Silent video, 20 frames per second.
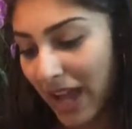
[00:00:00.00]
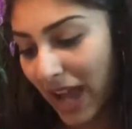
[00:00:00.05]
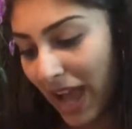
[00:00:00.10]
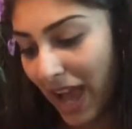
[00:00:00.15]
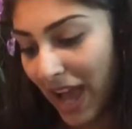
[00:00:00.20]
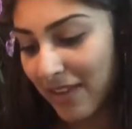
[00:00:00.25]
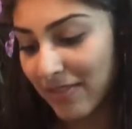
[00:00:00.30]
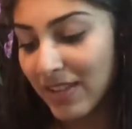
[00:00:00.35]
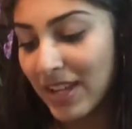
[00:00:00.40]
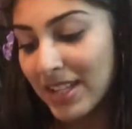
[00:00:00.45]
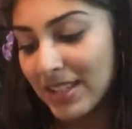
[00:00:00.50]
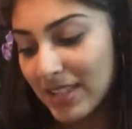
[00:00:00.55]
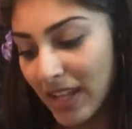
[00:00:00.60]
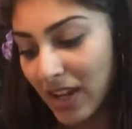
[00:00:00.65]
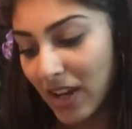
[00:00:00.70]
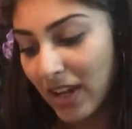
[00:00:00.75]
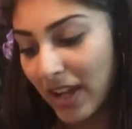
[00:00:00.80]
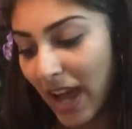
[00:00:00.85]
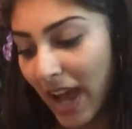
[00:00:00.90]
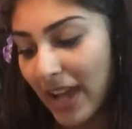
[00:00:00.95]
I have
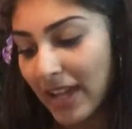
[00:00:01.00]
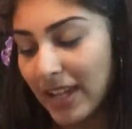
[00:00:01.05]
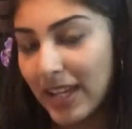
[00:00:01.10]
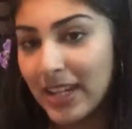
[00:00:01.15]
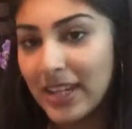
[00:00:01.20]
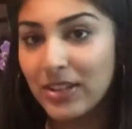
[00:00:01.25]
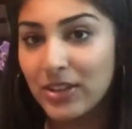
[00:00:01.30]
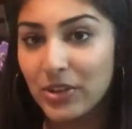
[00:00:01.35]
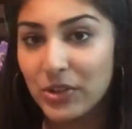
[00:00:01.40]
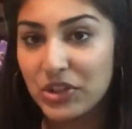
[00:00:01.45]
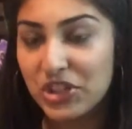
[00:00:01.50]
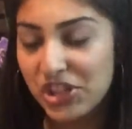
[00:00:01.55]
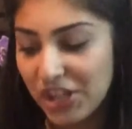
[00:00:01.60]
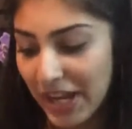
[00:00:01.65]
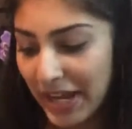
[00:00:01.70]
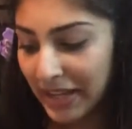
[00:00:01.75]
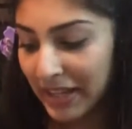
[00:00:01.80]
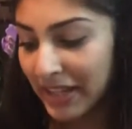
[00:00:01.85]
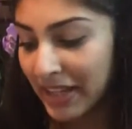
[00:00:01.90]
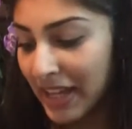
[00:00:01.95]
Tigger Cat, Kitty Little
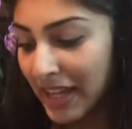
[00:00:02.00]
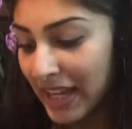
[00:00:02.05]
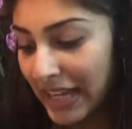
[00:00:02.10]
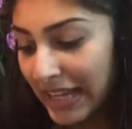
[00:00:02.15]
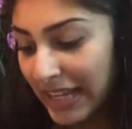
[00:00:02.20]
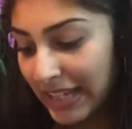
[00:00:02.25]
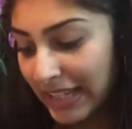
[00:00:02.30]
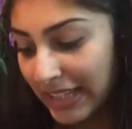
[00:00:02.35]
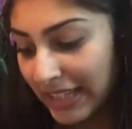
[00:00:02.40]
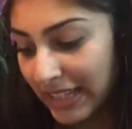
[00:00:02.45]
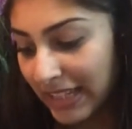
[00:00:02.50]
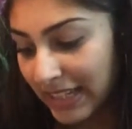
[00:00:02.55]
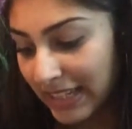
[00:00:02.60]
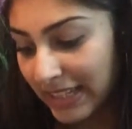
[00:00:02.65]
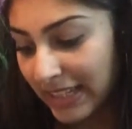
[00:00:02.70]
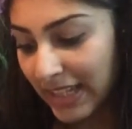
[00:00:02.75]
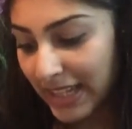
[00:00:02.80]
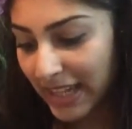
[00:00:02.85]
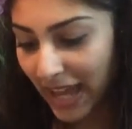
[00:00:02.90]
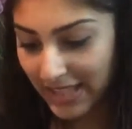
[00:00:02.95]
Shit,
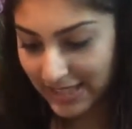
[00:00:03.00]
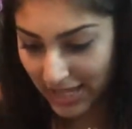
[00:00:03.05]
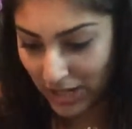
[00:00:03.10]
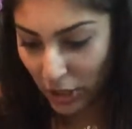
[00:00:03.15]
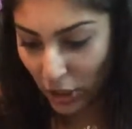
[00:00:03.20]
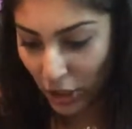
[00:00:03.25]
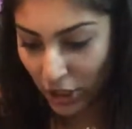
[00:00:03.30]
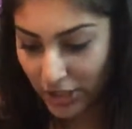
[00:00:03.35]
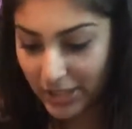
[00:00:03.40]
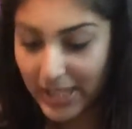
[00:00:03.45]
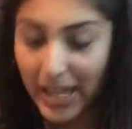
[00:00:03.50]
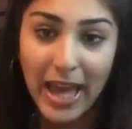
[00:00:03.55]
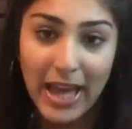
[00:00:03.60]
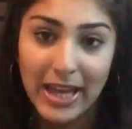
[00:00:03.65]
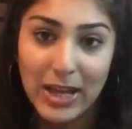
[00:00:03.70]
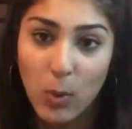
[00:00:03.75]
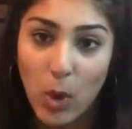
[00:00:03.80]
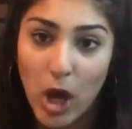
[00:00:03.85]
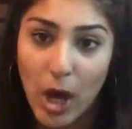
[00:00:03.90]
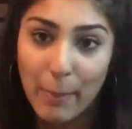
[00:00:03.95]
Kitty Cat Tigger,
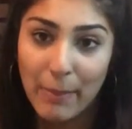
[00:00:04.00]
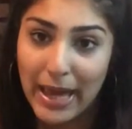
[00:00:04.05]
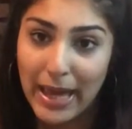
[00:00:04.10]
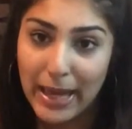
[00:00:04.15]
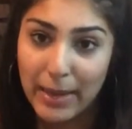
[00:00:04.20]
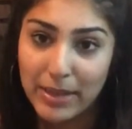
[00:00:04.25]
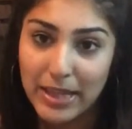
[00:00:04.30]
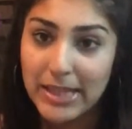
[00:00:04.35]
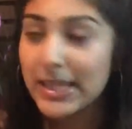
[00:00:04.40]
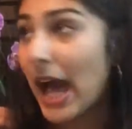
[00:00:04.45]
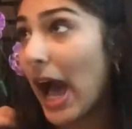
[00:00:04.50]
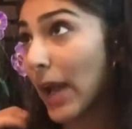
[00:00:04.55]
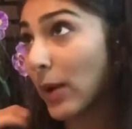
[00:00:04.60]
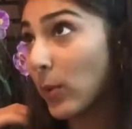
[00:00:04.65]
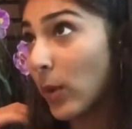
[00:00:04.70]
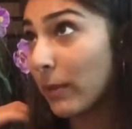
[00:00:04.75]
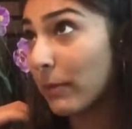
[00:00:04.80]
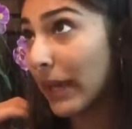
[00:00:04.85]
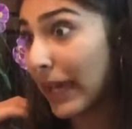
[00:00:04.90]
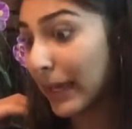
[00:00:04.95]
Tigua Baby,
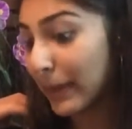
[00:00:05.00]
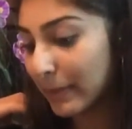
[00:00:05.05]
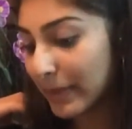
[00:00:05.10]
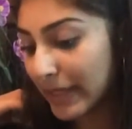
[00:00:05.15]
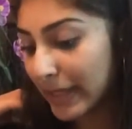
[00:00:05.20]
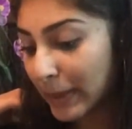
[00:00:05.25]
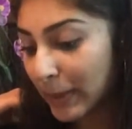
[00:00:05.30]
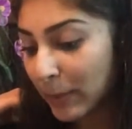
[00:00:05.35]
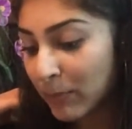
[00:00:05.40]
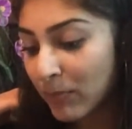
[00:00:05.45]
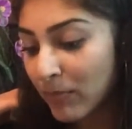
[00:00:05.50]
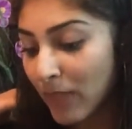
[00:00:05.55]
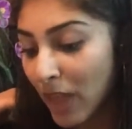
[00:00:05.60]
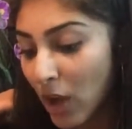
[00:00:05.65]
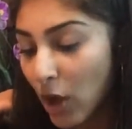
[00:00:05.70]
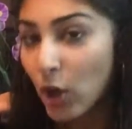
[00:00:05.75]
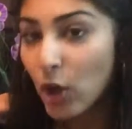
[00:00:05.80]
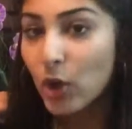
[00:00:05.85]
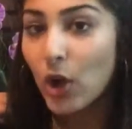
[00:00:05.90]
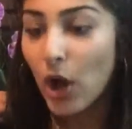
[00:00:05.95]
Tigua Baby,
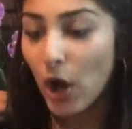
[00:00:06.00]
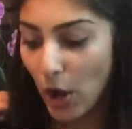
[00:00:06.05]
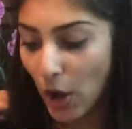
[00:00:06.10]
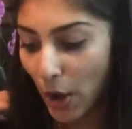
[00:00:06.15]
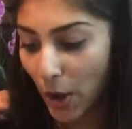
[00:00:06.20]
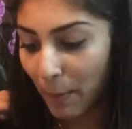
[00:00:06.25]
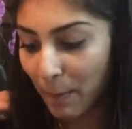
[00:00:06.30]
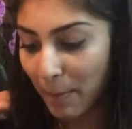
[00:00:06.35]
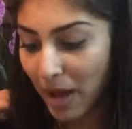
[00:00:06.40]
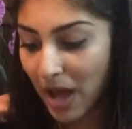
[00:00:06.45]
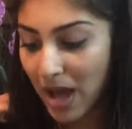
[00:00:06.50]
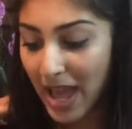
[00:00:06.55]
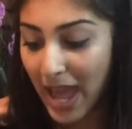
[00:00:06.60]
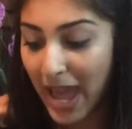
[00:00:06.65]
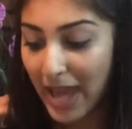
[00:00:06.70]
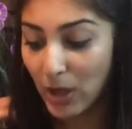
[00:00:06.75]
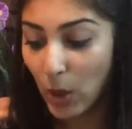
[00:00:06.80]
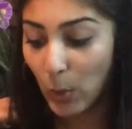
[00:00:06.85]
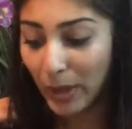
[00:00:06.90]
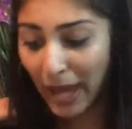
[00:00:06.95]
um,
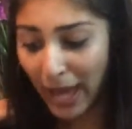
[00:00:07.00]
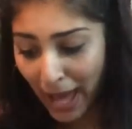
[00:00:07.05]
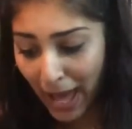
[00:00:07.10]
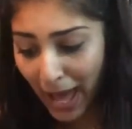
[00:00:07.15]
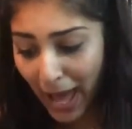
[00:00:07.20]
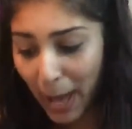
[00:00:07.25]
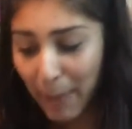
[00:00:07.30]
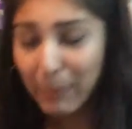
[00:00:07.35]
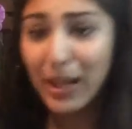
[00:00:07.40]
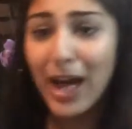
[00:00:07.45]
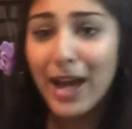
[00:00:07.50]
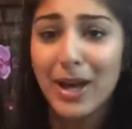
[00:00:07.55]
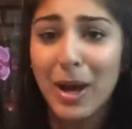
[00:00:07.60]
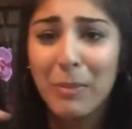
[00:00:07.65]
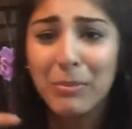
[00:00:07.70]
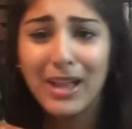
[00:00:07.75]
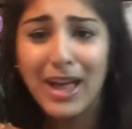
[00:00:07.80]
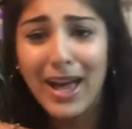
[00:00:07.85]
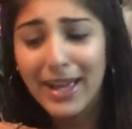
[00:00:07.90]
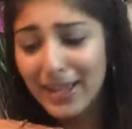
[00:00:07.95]
Ayo Cat, Playo
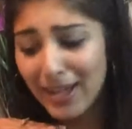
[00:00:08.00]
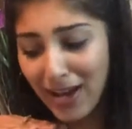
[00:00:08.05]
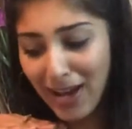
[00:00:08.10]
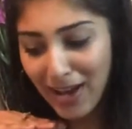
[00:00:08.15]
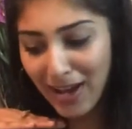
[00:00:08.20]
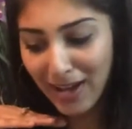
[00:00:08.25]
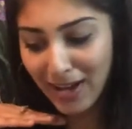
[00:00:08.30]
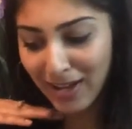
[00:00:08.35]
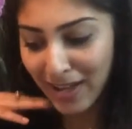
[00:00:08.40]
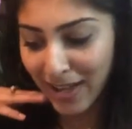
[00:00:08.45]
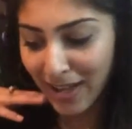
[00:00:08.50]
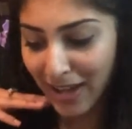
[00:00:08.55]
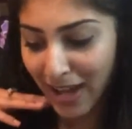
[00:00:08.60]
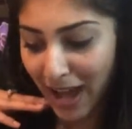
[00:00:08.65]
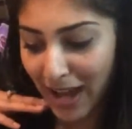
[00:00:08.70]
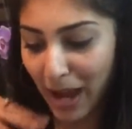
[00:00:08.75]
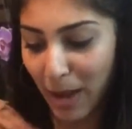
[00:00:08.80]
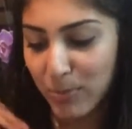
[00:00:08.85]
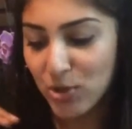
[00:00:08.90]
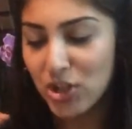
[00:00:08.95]
Playo,
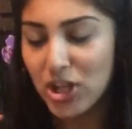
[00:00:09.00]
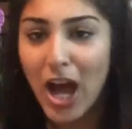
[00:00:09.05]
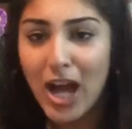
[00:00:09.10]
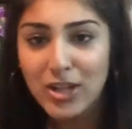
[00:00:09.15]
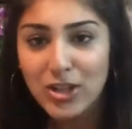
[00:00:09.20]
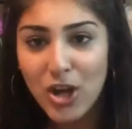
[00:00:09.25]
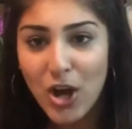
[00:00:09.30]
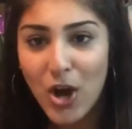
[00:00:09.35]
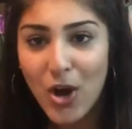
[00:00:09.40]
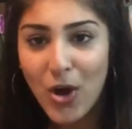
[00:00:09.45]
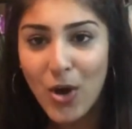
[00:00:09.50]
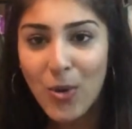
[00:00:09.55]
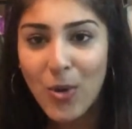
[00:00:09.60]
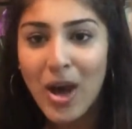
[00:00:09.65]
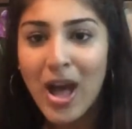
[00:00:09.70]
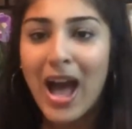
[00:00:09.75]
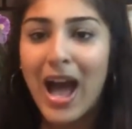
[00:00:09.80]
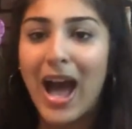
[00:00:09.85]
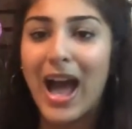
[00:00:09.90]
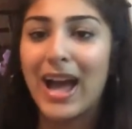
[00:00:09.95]
I got Muchacho,
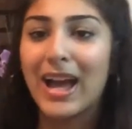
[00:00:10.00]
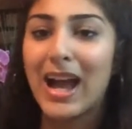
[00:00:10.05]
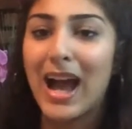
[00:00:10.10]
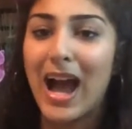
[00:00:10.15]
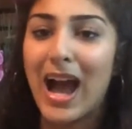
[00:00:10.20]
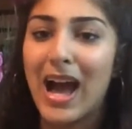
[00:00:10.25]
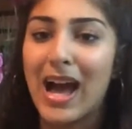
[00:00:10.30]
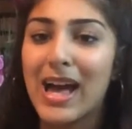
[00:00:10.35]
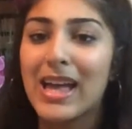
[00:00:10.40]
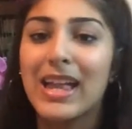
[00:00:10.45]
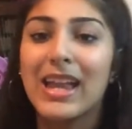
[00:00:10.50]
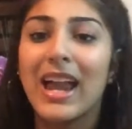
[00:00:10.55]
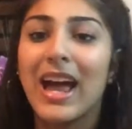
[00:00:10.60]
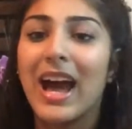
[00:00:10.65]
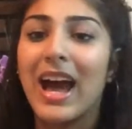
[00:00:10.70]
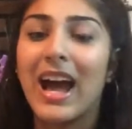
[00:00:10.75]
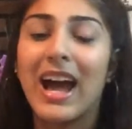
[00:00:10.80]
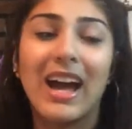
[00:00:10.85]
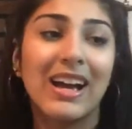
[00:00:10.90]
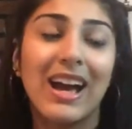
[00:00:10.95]
I got,
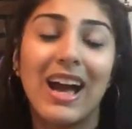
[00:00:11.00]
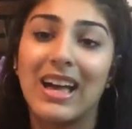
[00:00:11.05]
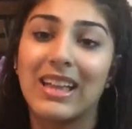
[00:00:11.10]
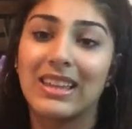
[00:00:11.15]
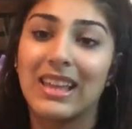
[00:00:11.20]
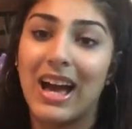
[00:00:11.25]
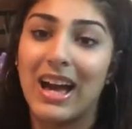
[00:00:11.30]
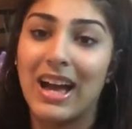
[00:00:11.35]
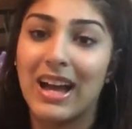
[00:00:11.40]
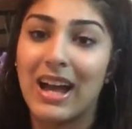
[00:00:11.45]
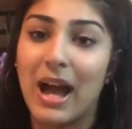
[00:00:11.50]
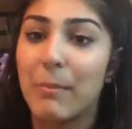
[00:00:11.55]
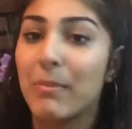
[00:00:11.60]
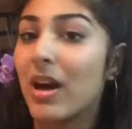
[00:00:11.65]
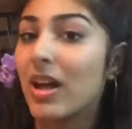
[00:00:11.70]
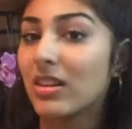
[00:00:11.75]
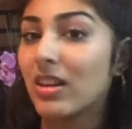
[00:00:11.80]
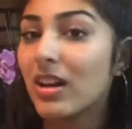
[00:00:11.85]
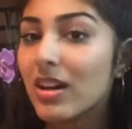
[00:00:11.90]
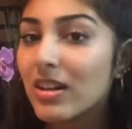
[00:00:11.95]
I got a lot, I got
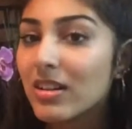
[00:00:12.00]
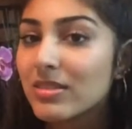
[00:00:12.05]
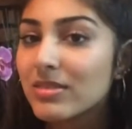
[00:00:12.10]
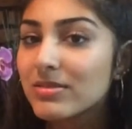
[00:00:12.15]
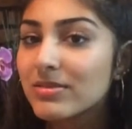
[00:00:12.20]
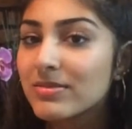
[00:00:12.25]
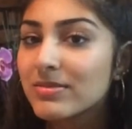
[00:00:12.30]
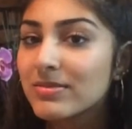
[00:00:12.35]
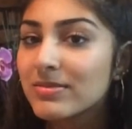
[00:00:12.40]
my love,